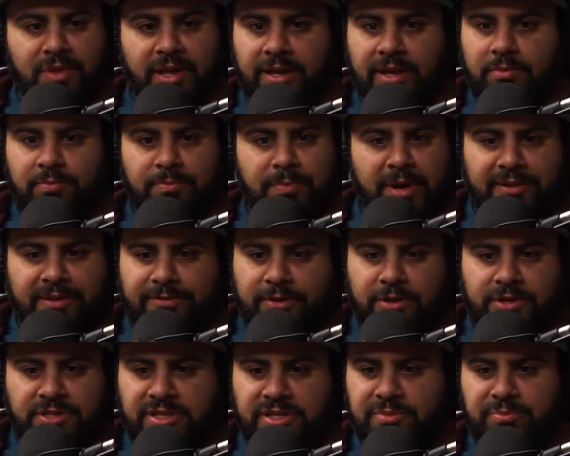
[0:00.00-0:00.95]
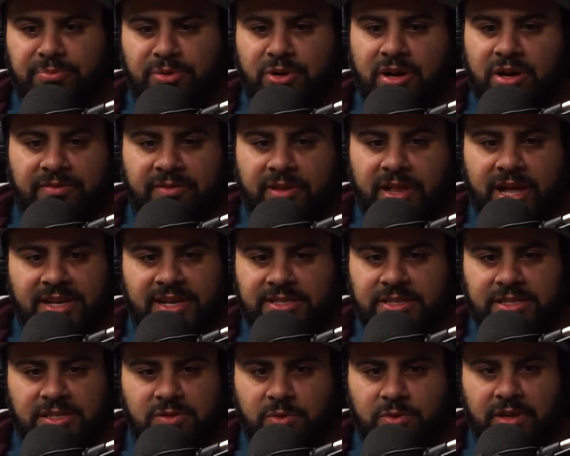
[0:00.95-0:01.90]
I like my first
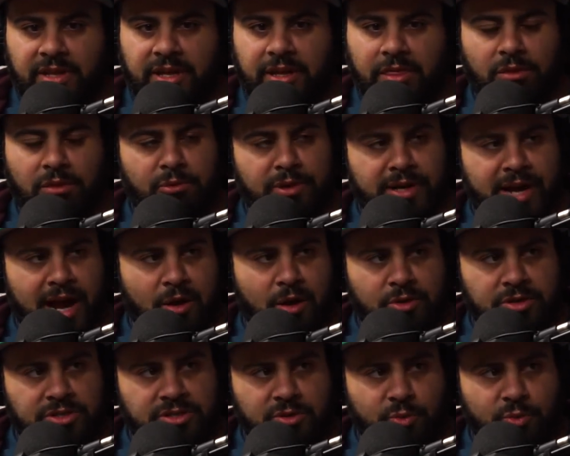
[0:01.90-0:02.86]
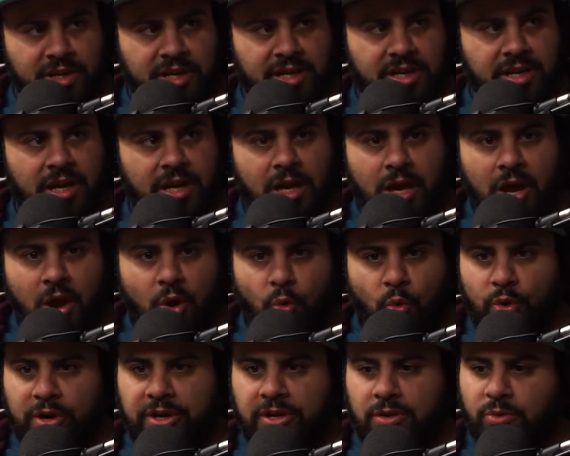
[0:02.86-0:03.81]
improv classes were like 3 hours a
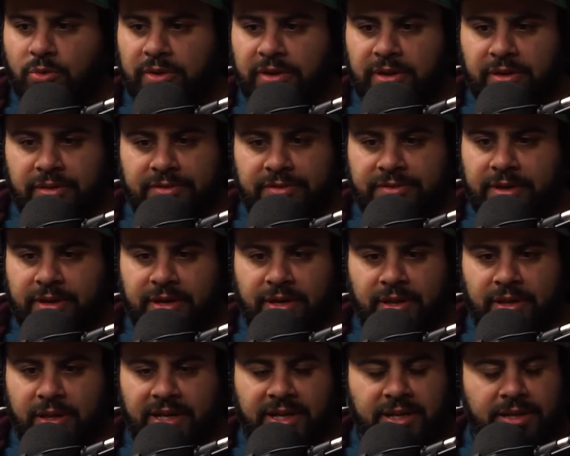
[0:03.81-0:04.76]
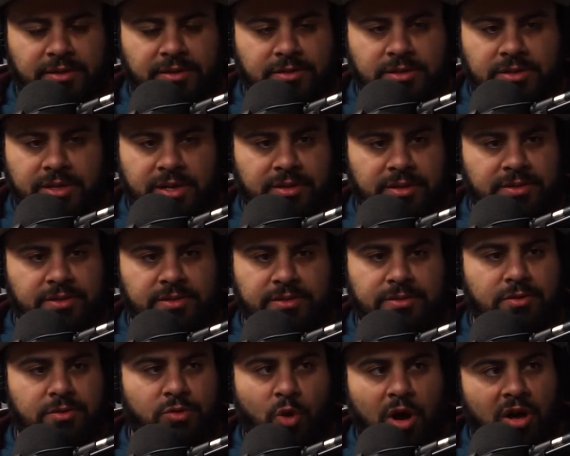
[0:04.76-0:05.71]
week where you're with like
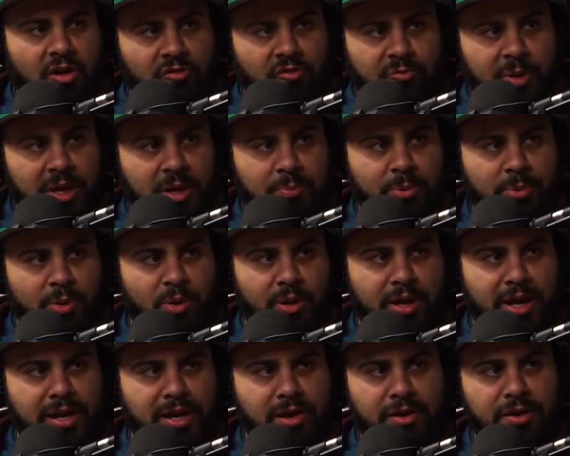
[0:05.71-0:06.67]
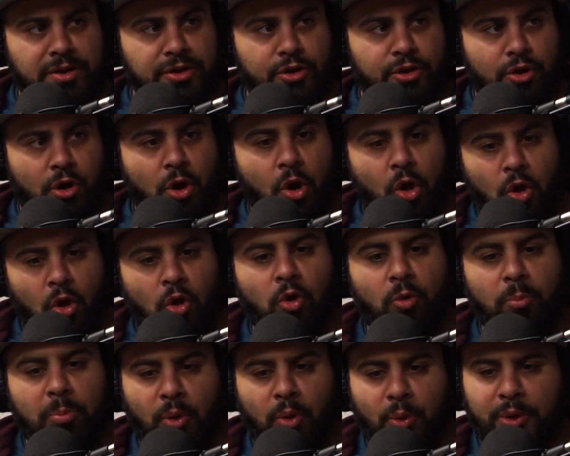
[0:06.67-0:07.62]
12 people and
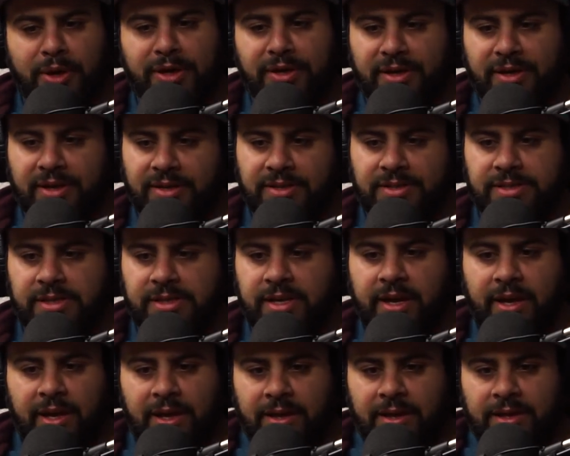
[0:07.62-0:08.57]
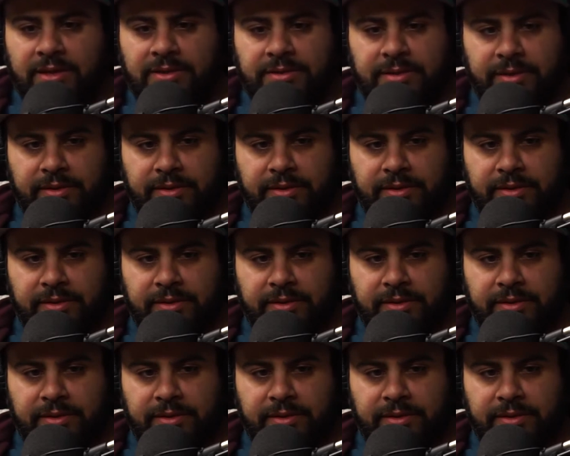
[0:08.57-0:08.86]
your whole point is